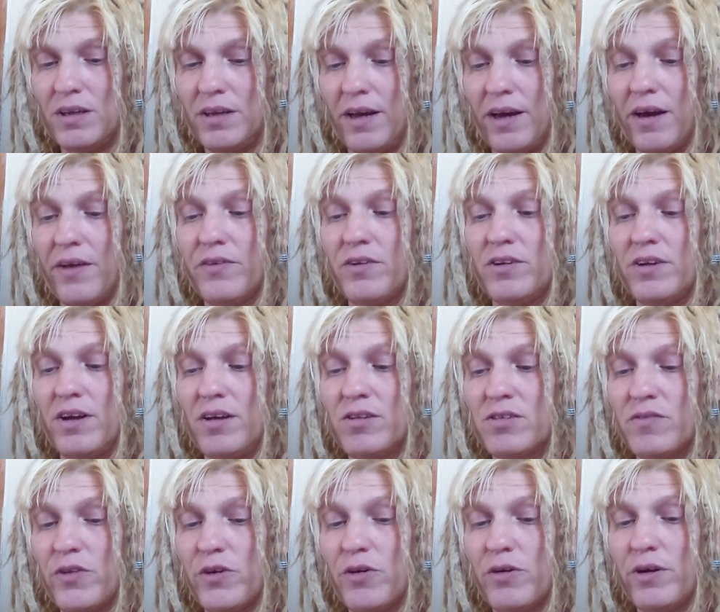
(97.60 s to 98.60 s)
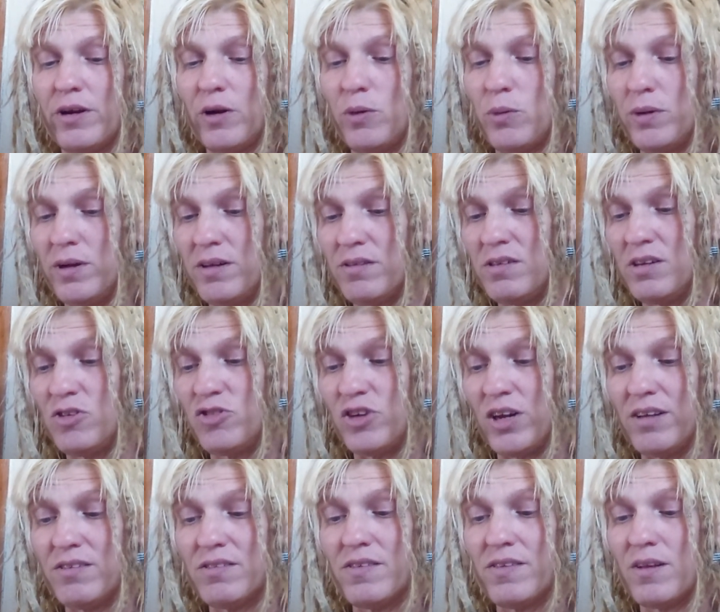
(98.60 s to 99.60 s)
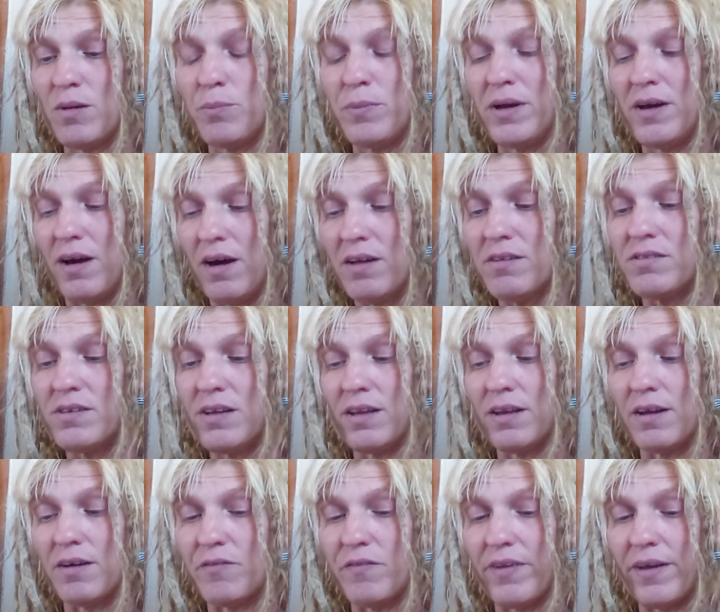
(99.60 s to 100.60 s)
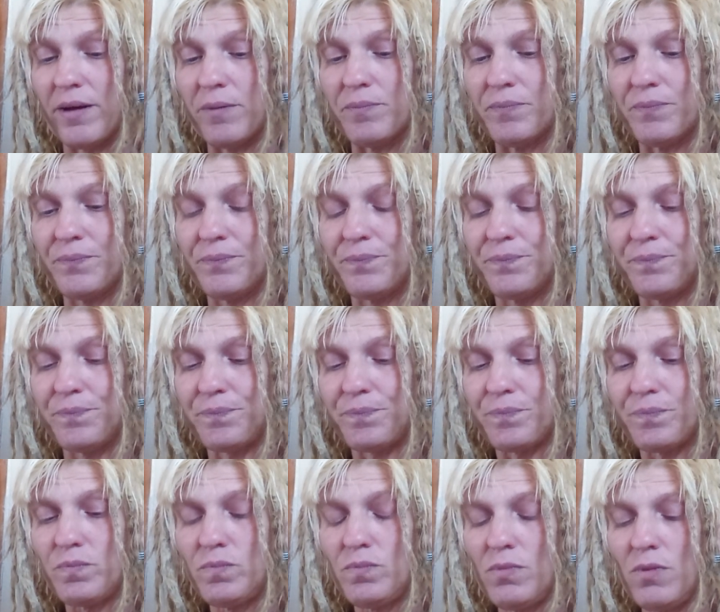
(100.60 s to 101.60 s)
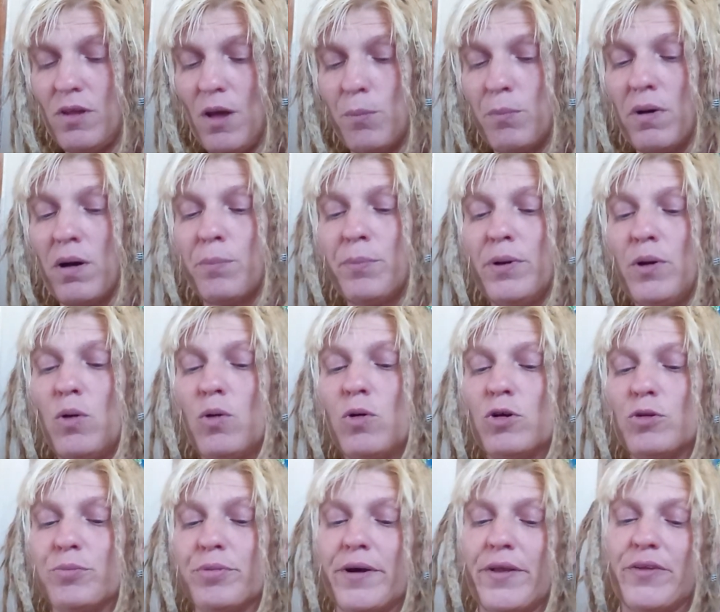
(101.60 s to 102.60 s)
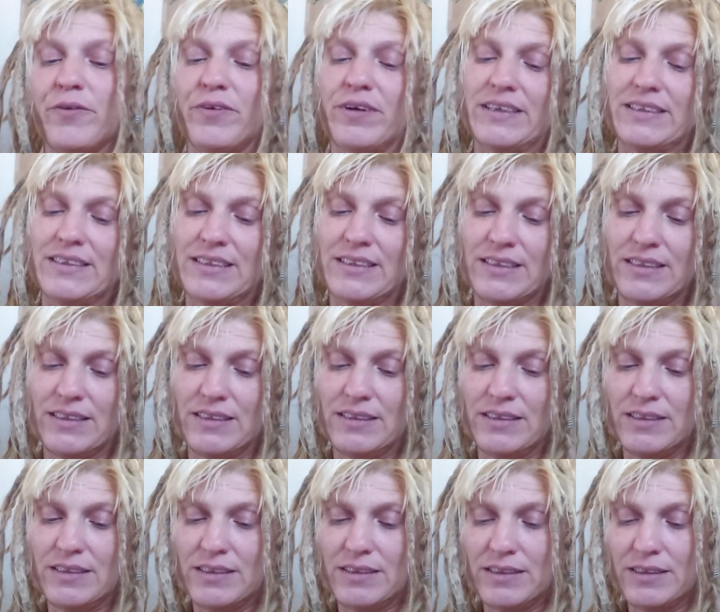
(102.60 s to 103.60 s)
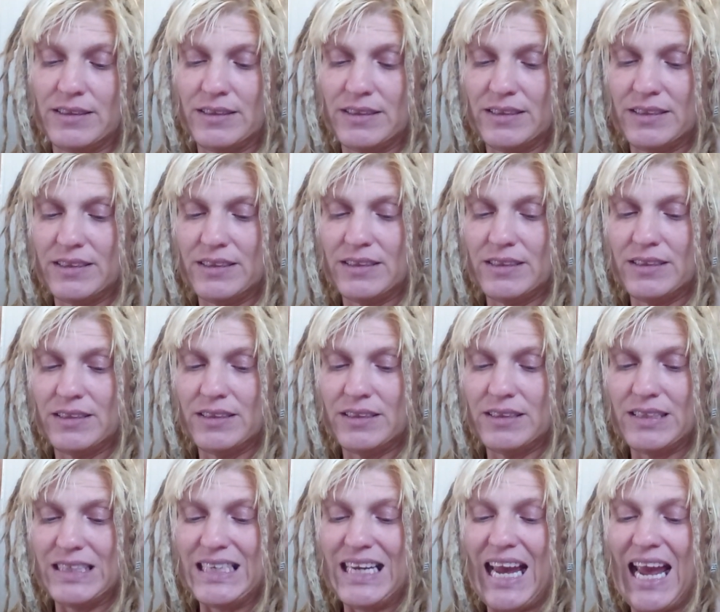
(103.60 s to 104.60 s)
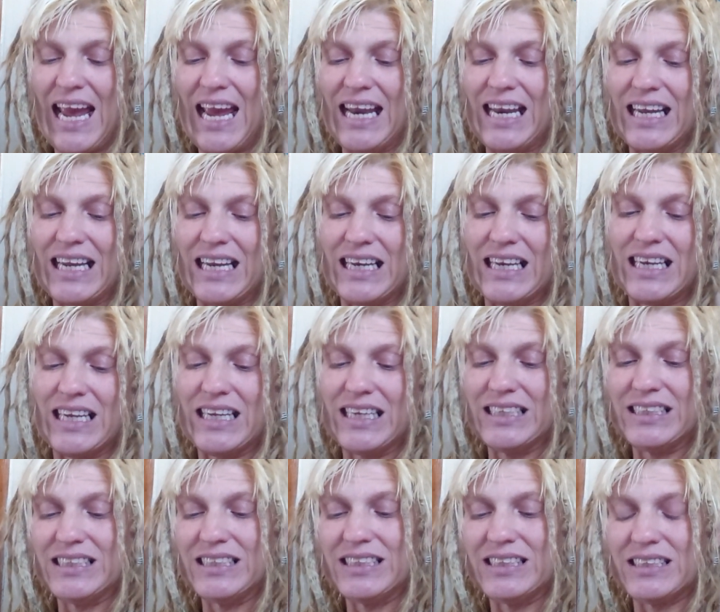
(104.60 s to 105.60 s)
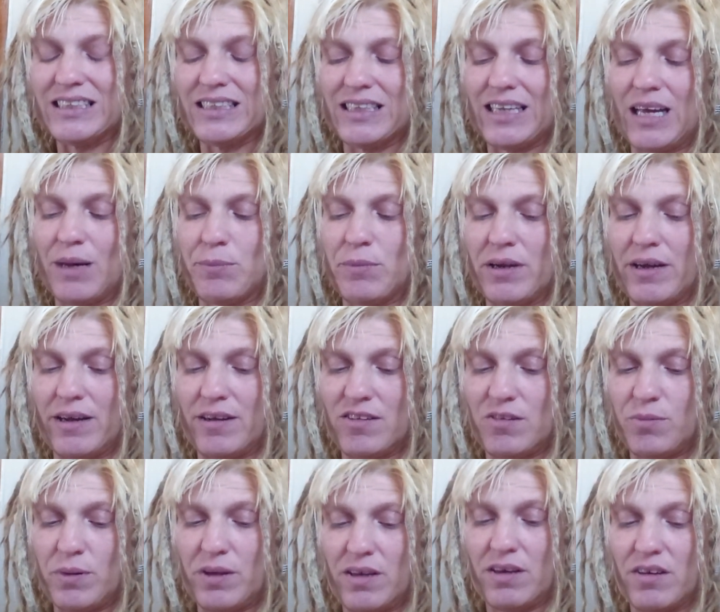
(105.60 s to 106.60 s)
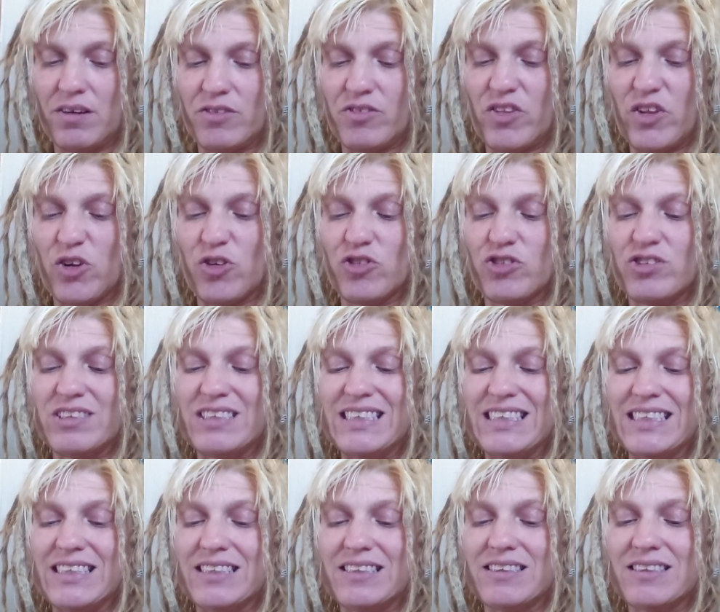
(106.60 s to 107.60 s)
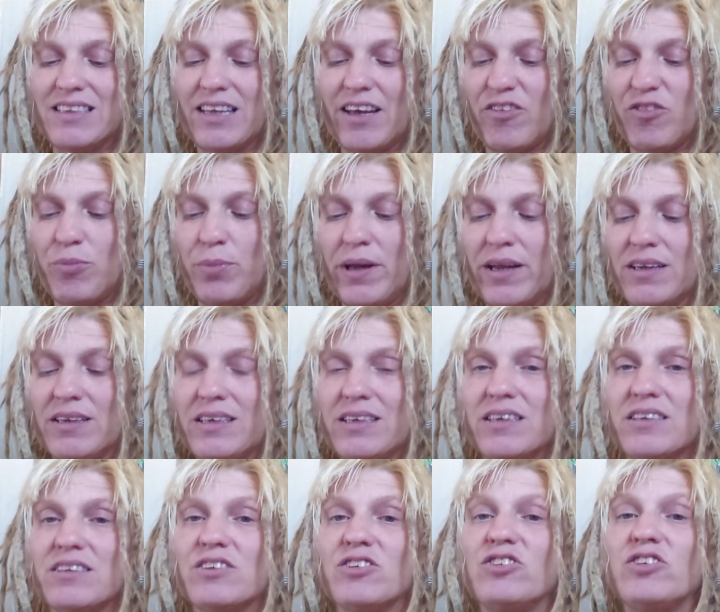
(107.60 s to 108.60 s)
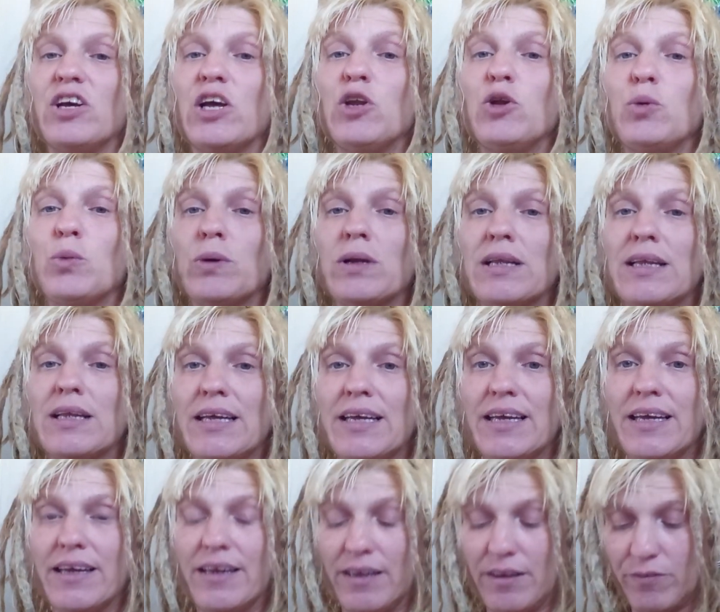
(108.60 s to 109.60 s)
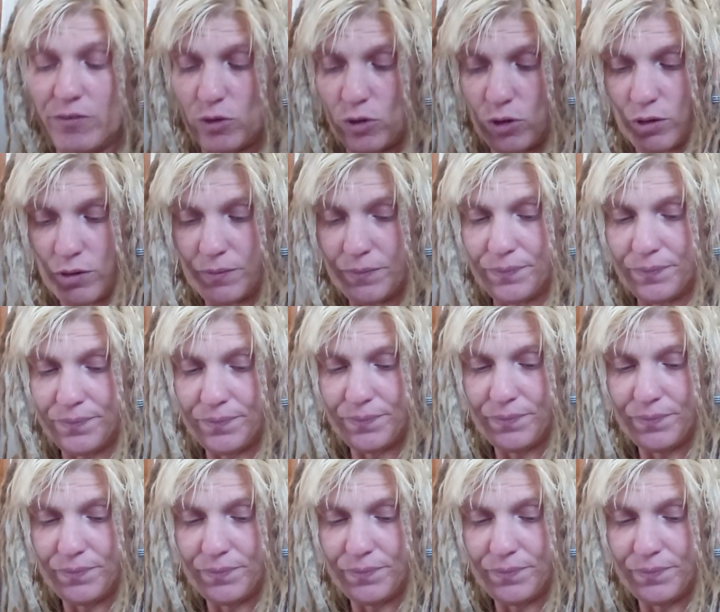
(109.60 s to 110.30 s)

Yeah, in the days of their iniquities he chastened them because he loved them. But behold, brethren, he hated the Lamanites because their deeds have been continually evil,